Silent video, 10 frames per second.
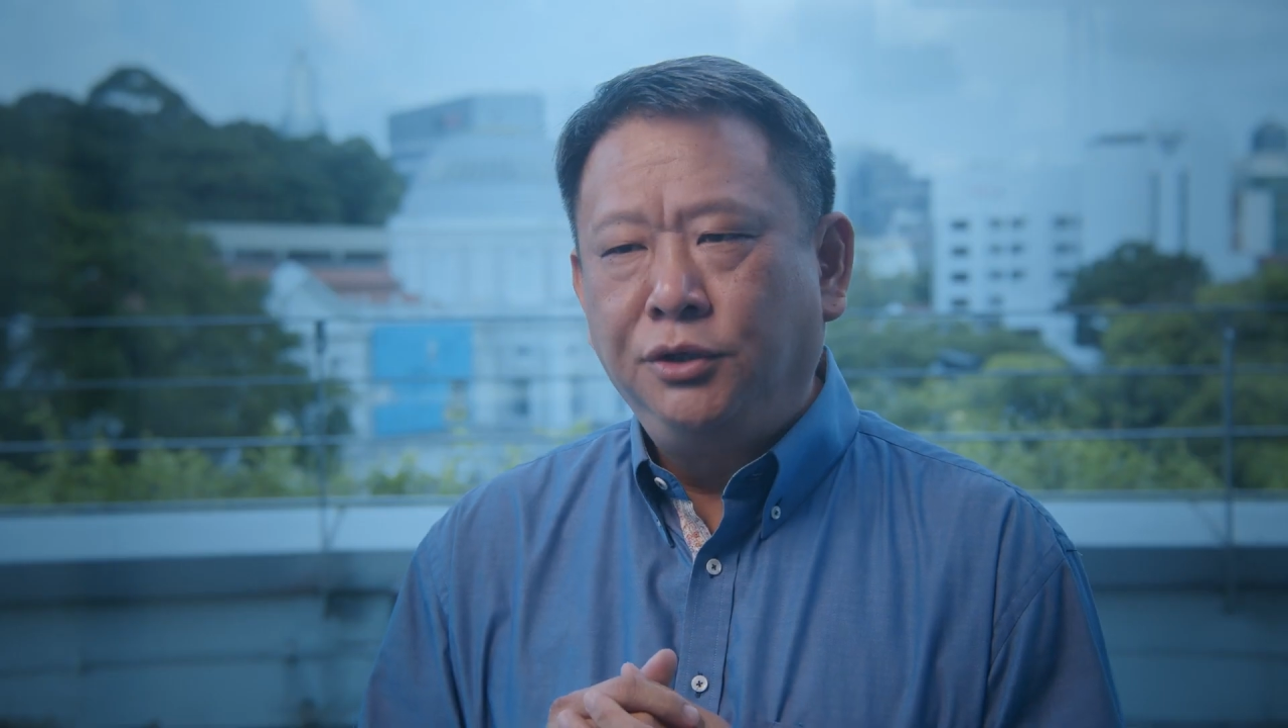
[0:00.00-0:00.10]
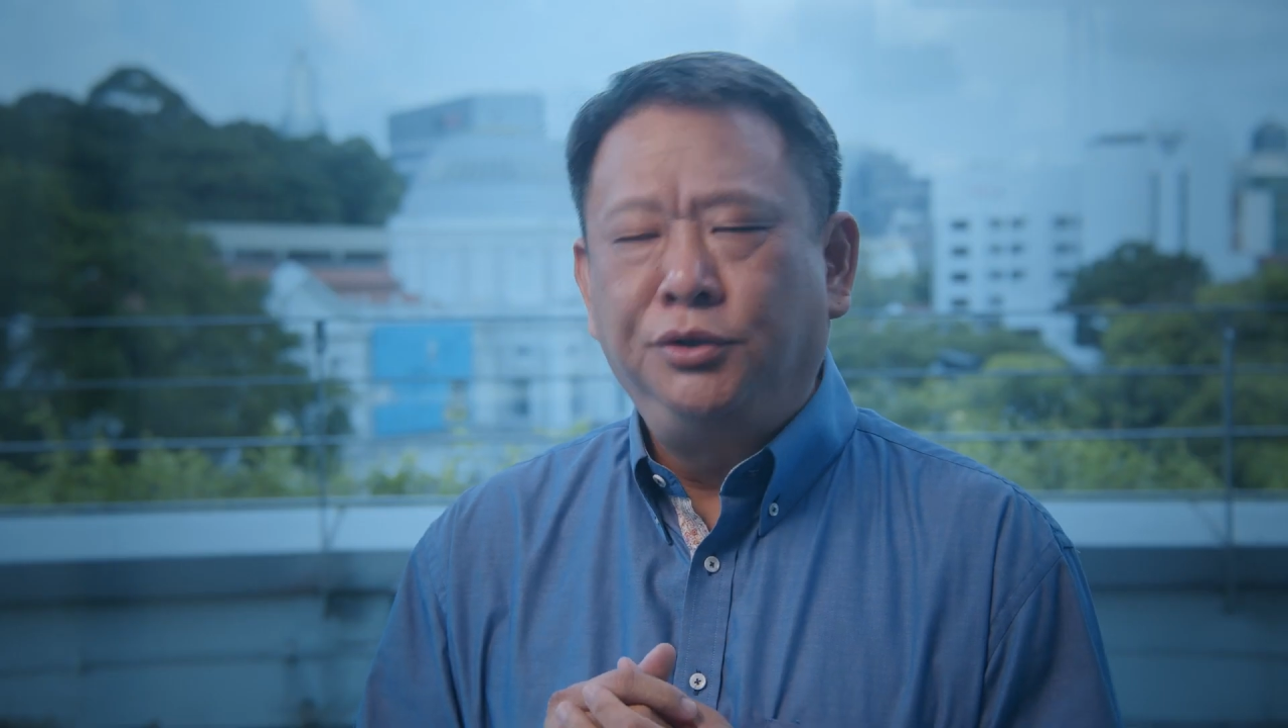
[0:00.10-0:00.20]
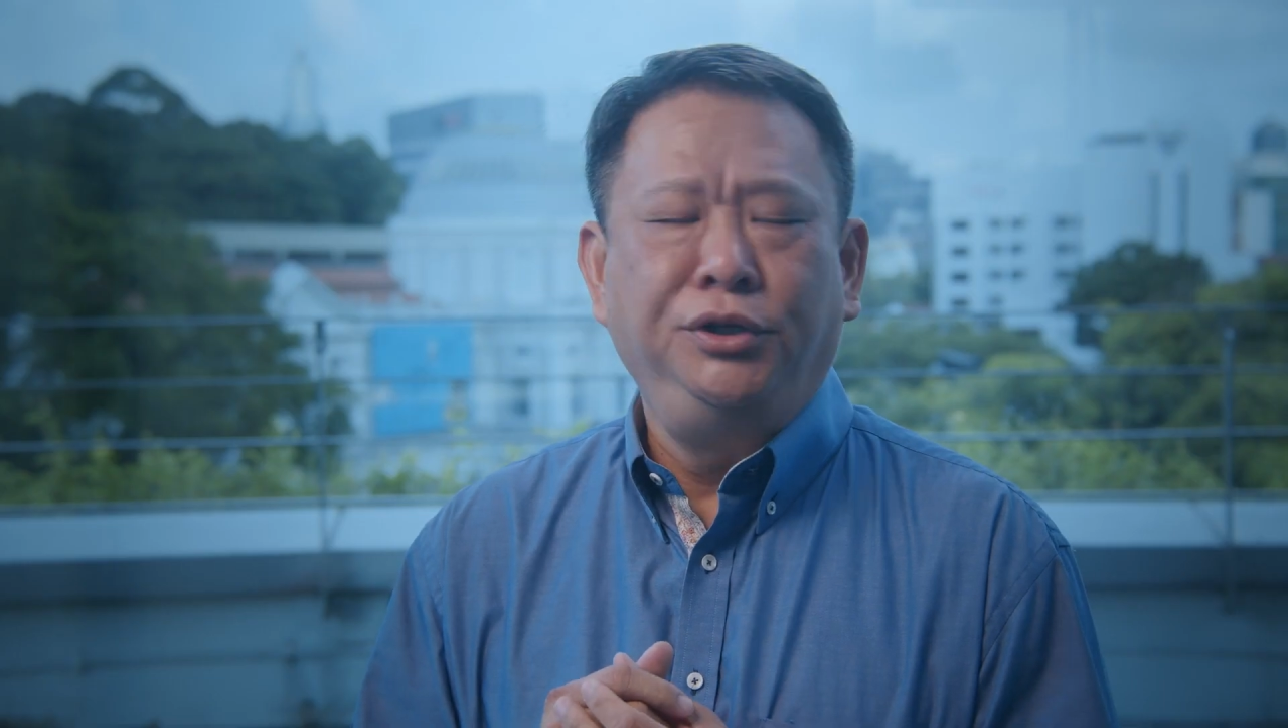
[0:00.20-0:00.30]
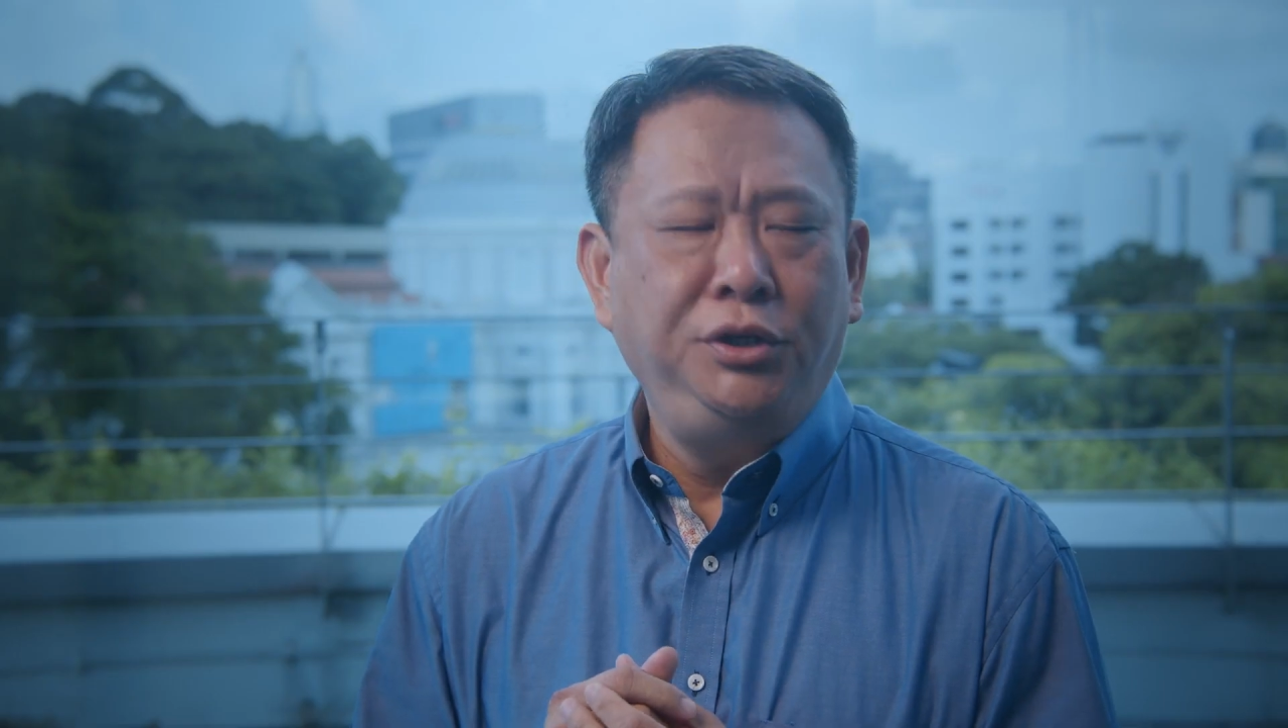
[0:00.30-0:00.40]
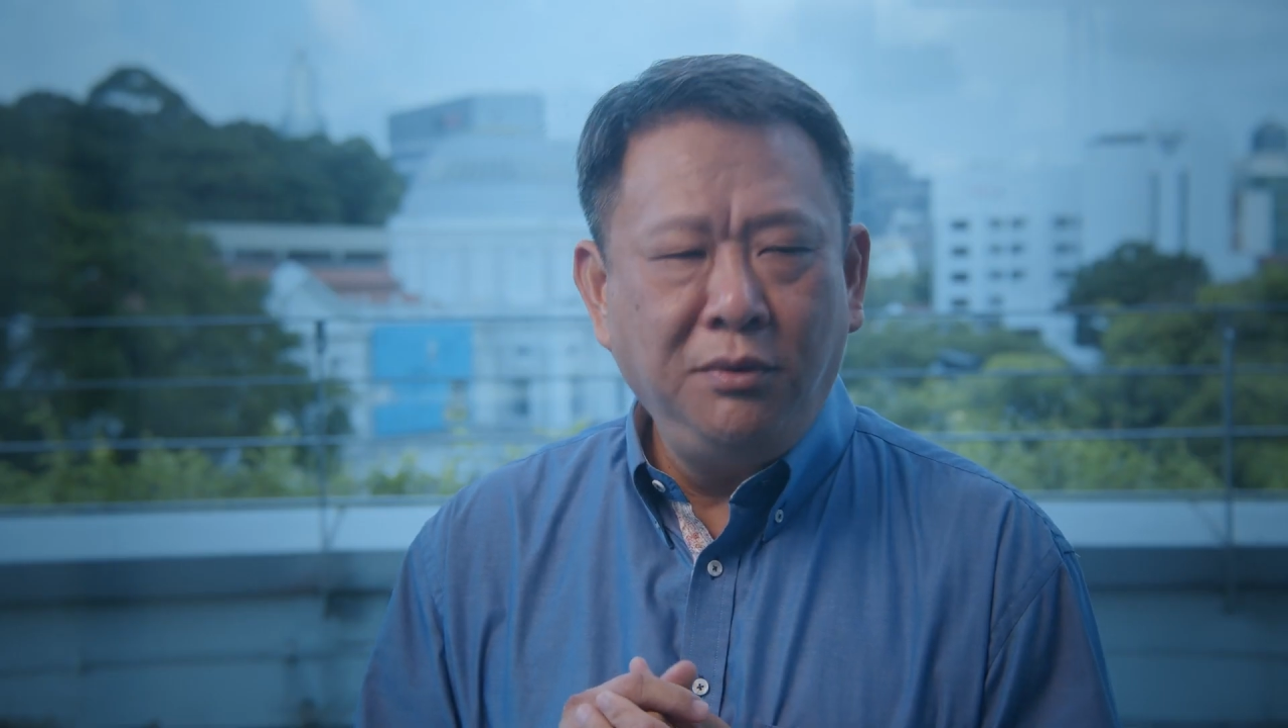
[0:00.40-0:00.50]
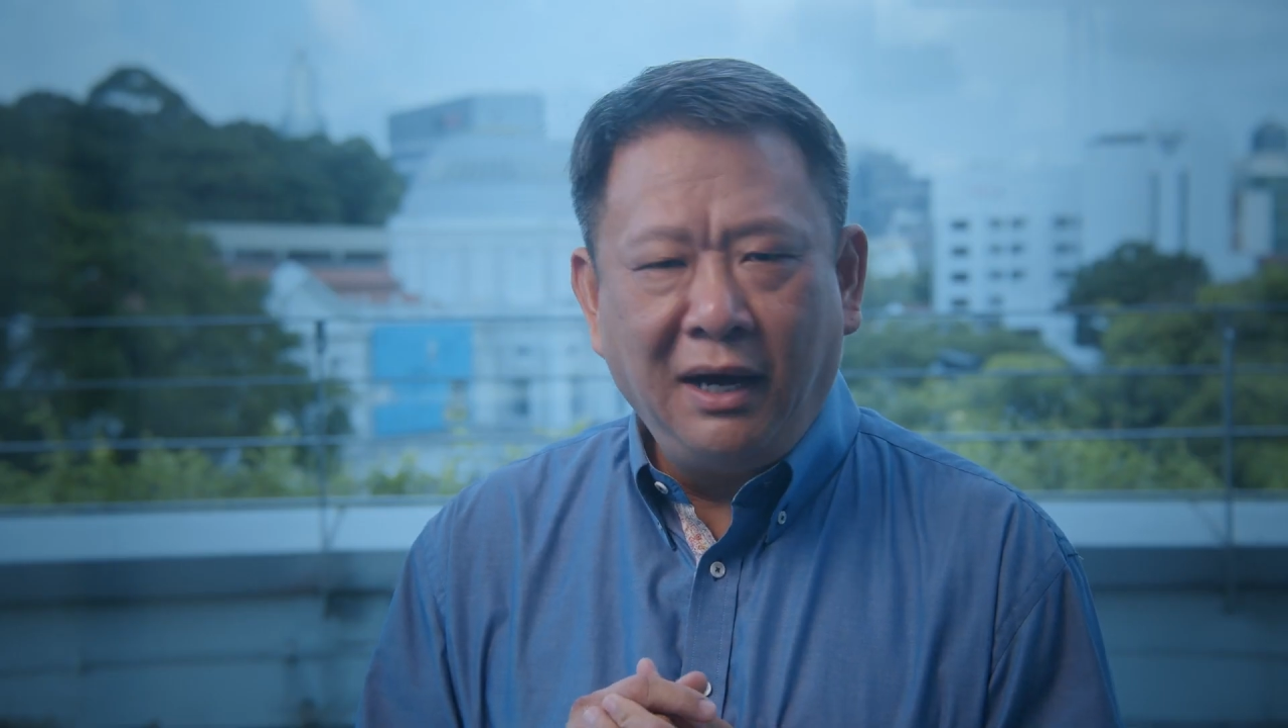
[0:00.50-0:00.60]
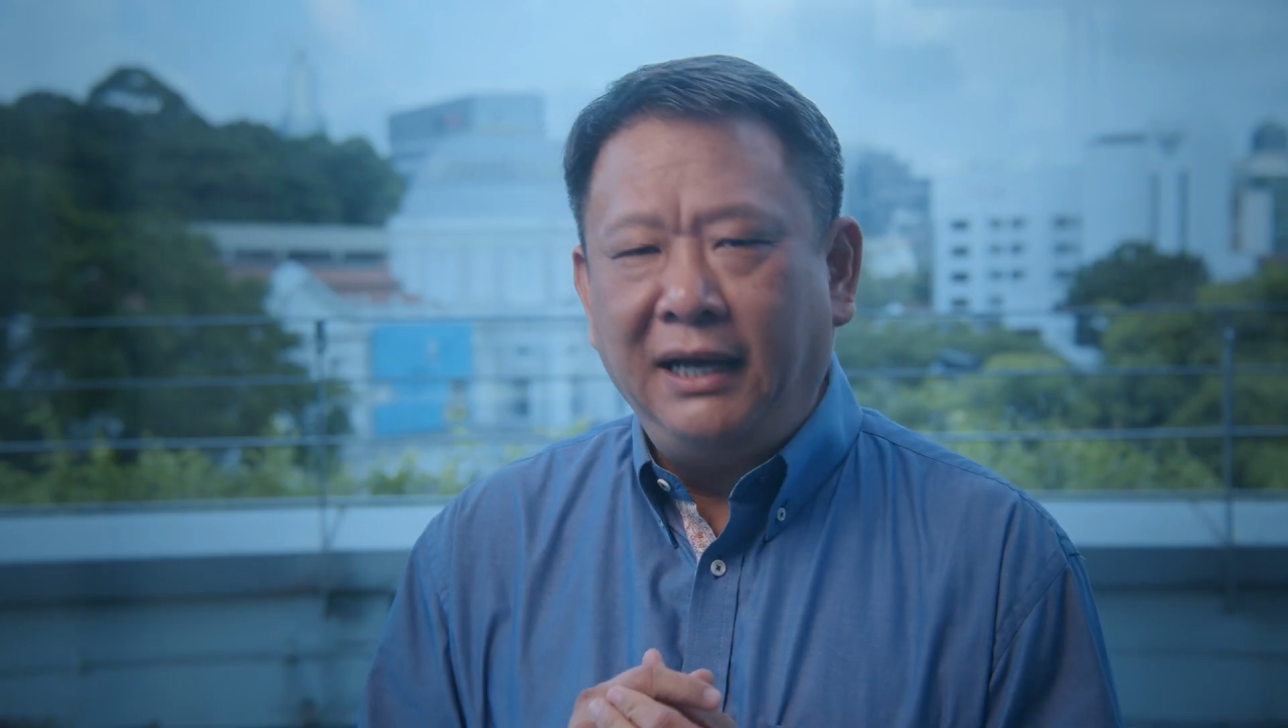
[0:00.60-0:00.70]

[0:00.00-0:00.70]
to new